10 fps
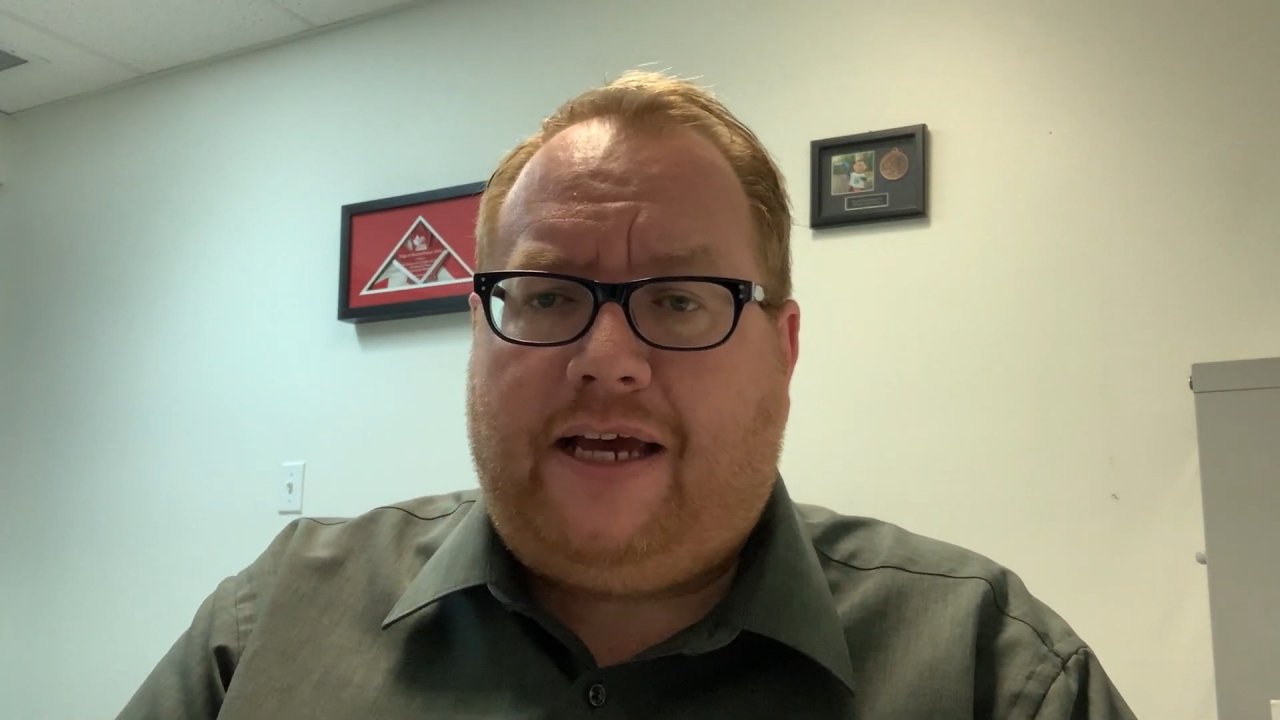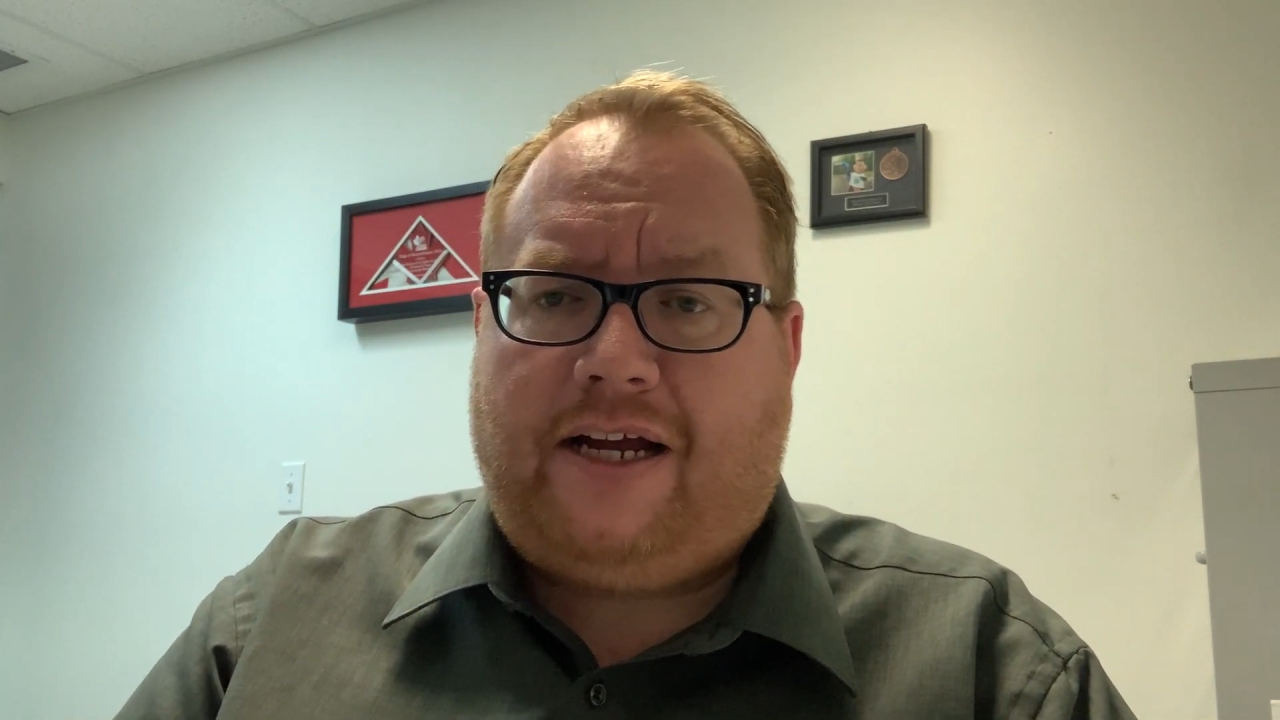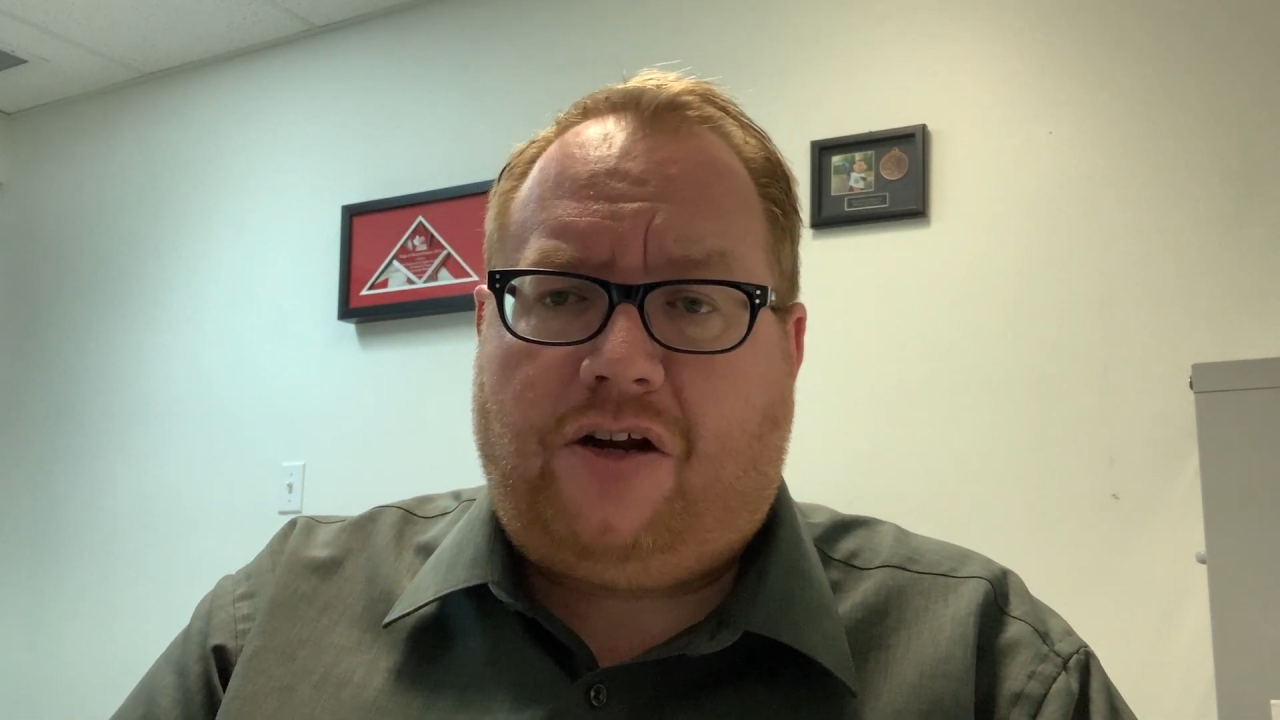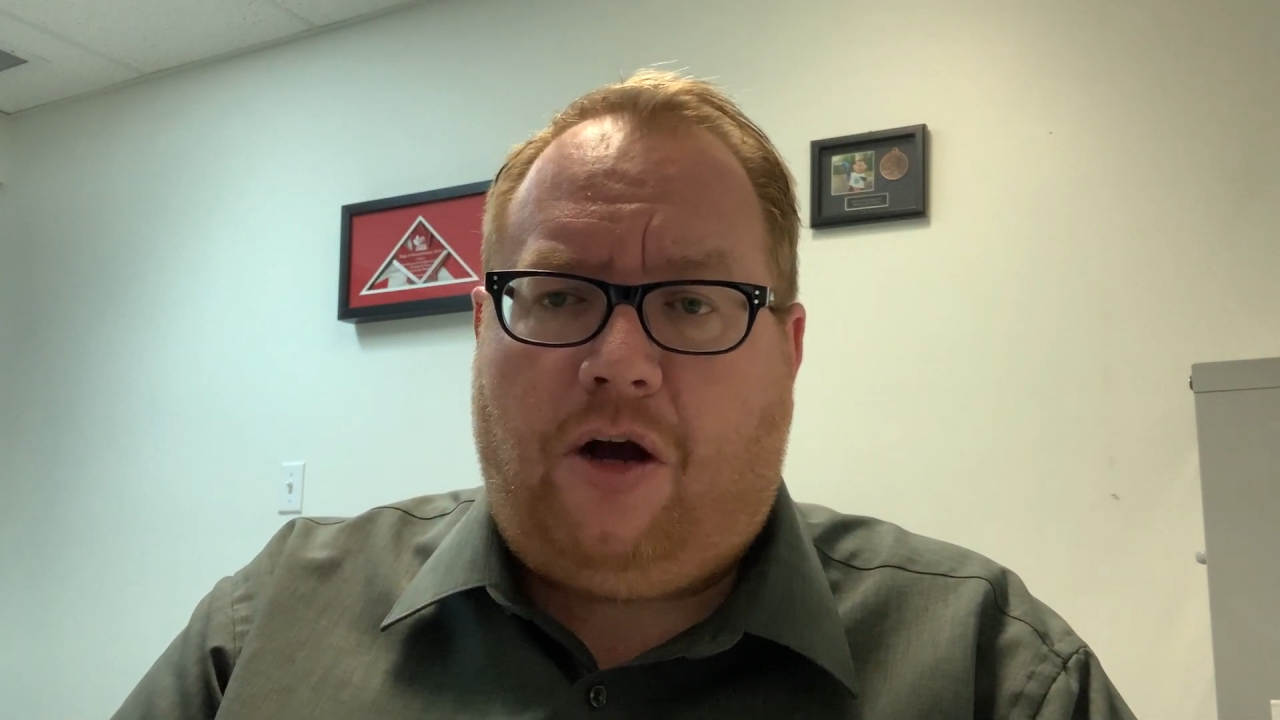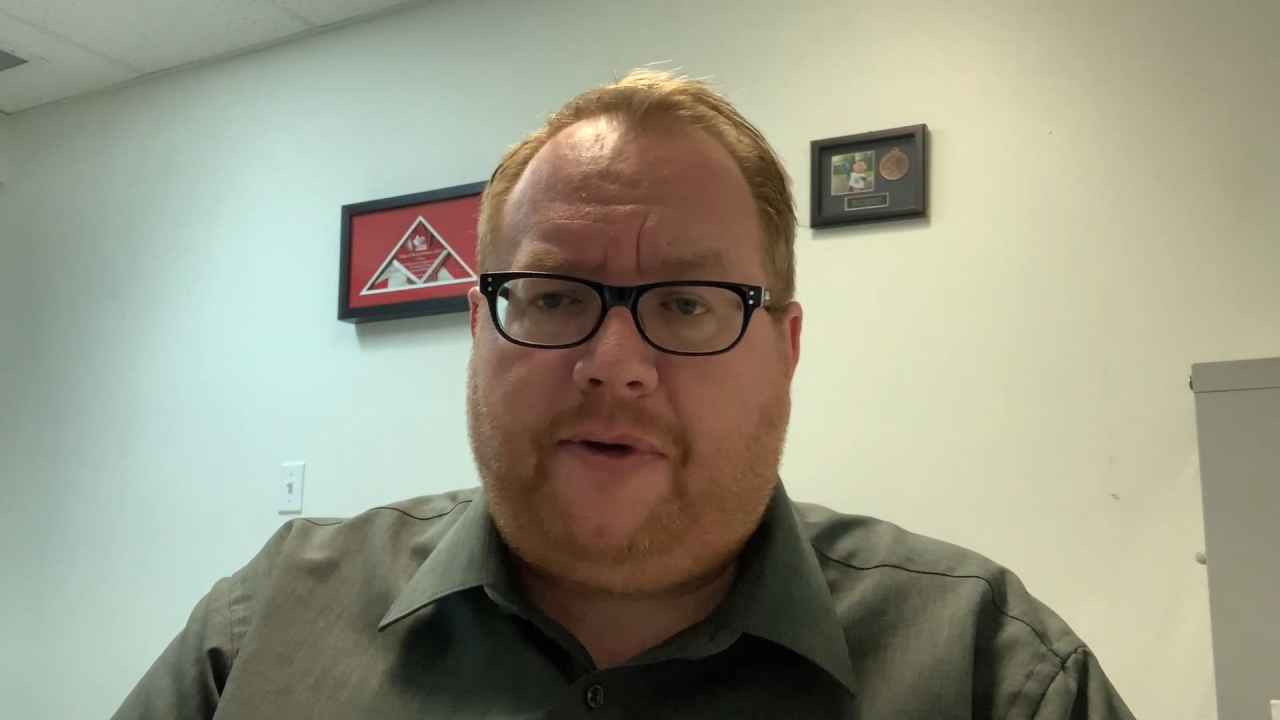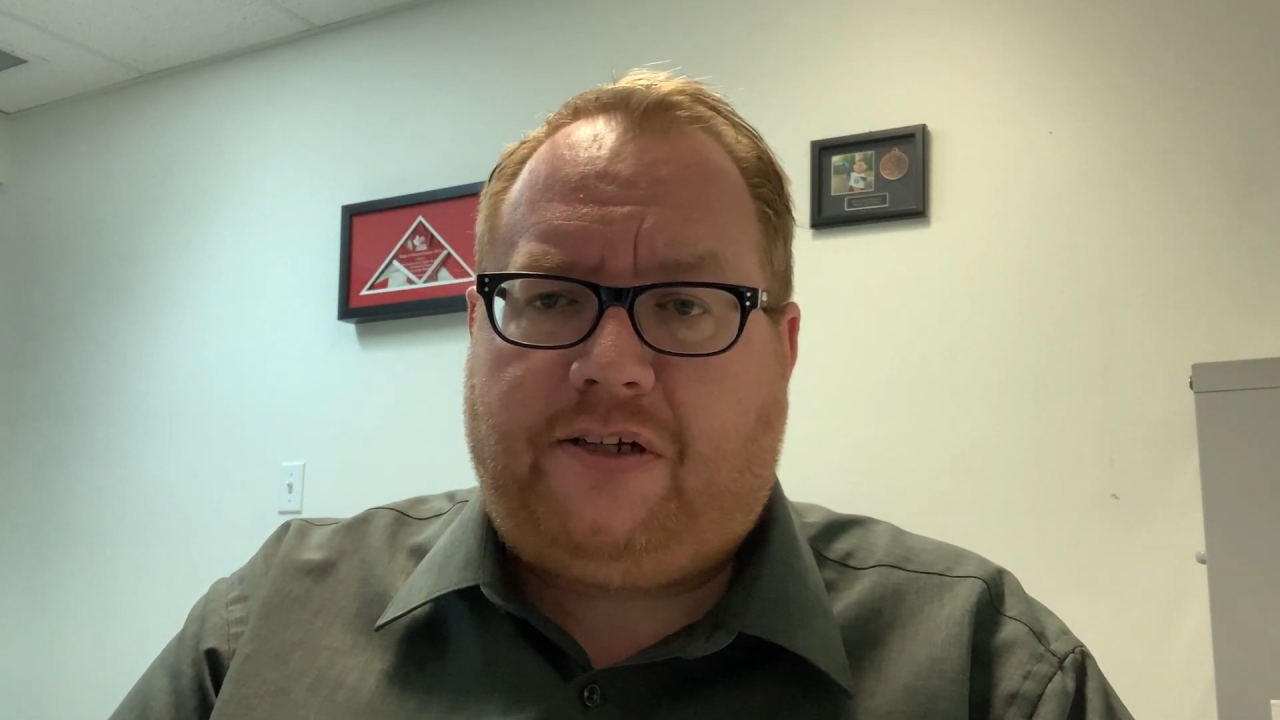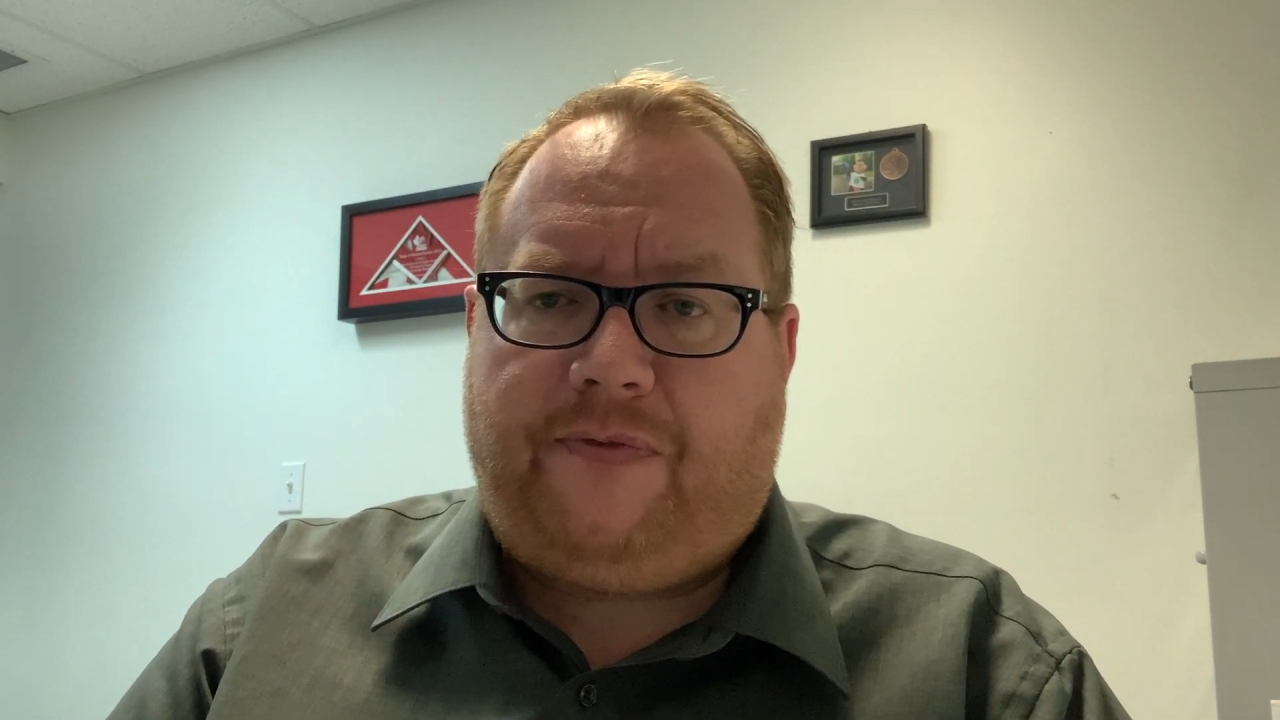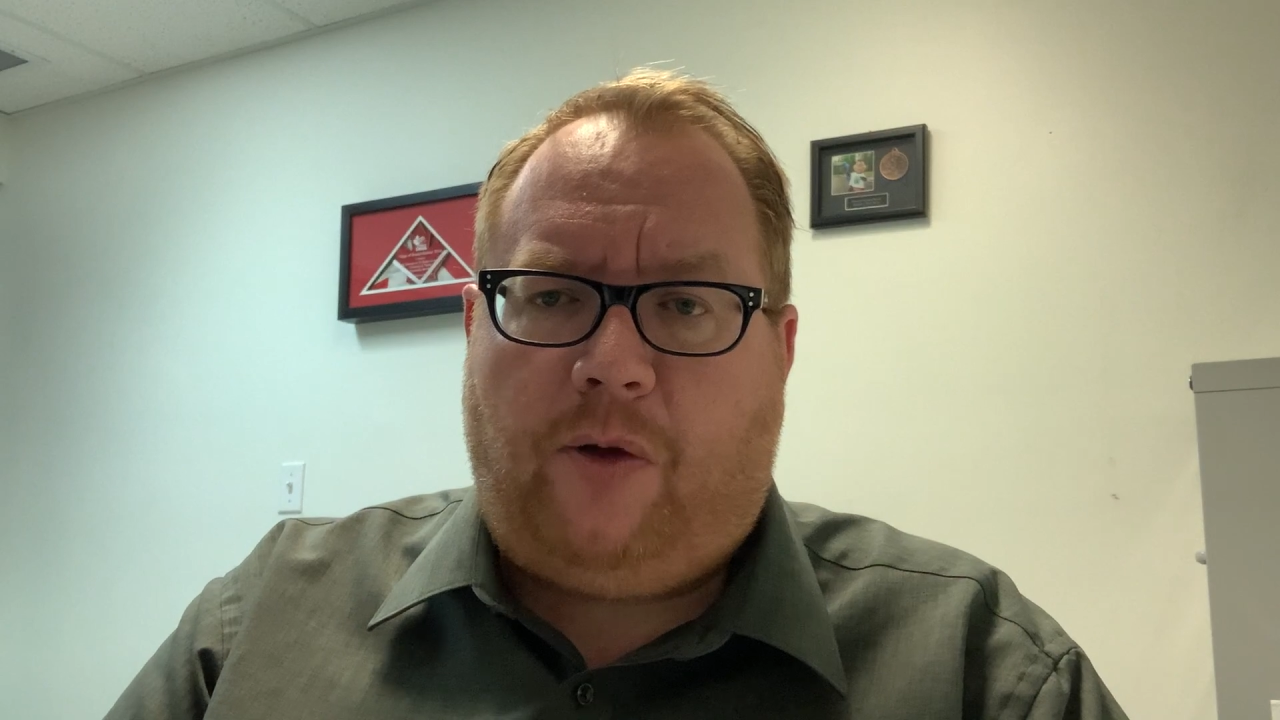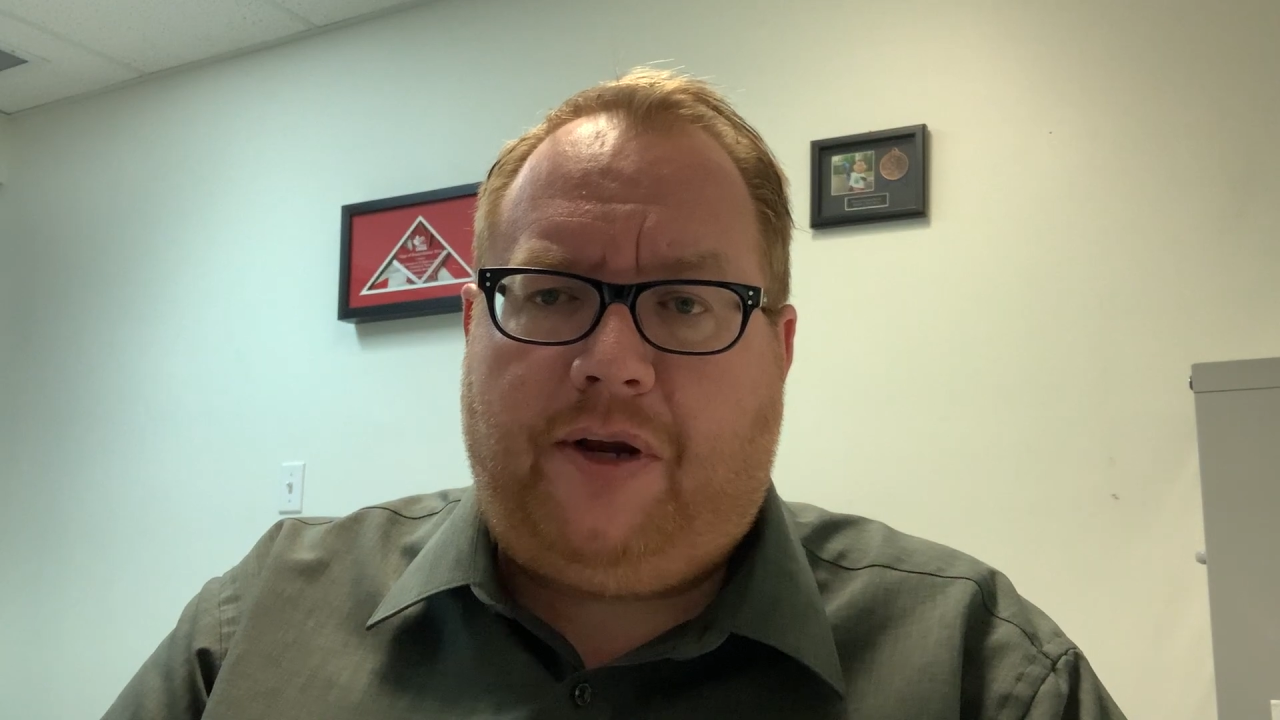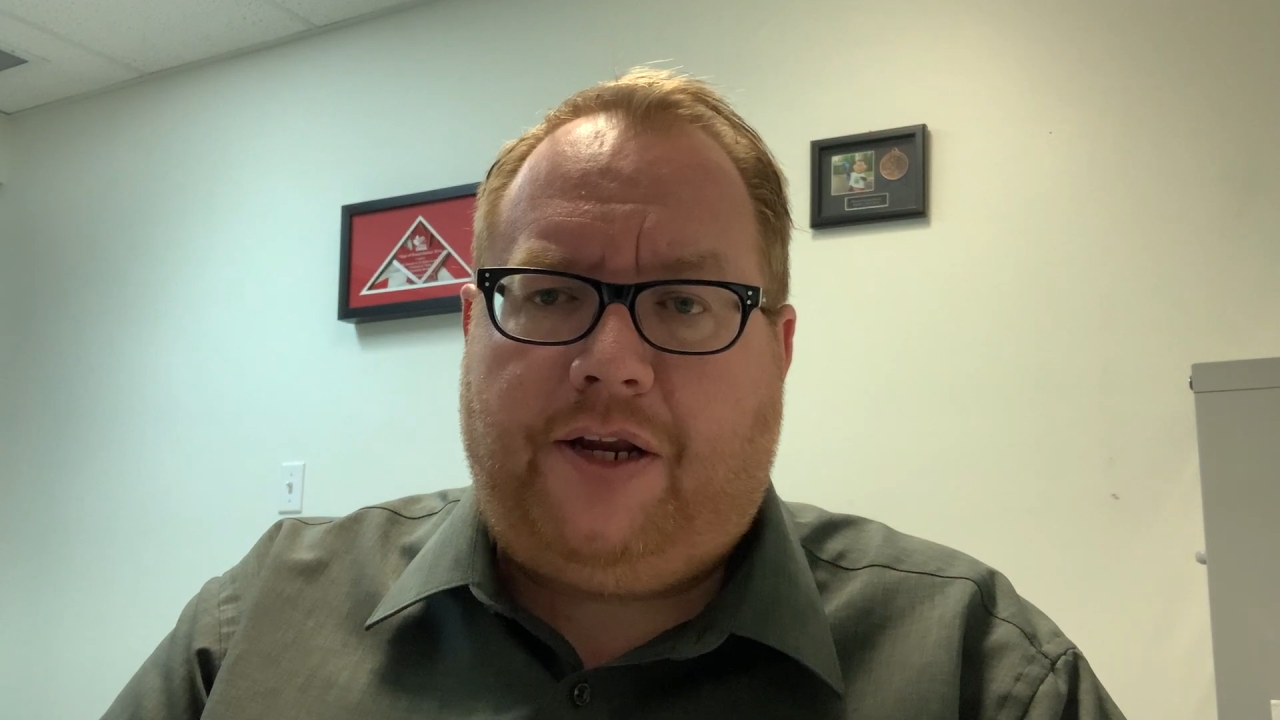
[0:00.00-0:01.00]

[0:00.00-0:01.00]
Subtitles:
economic development